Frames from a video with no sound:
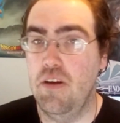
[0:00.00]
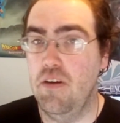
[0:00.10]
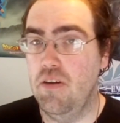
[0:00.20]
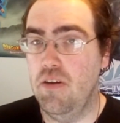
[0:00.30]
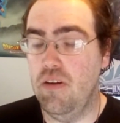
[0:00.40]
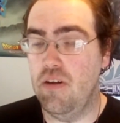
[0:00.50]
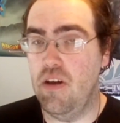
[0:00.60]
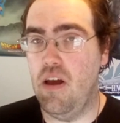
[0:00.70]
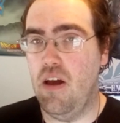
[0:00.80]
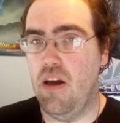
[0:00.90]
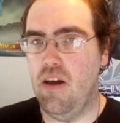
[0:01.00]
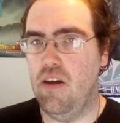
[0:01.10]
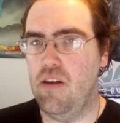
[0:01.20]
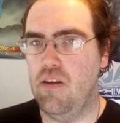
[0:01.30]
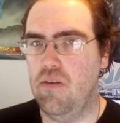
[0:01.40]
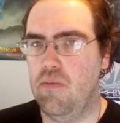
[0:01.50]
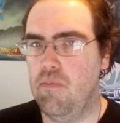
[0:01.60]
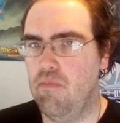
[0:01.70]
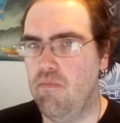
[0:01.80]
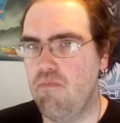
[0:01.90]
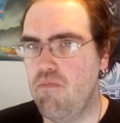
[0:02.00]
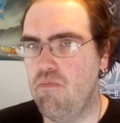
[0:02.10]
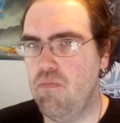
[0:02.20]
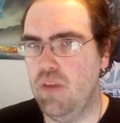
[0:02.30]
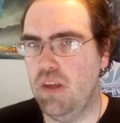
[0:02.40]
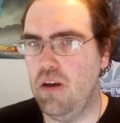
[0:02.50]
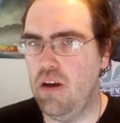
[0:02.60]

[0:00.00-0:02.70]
(silence)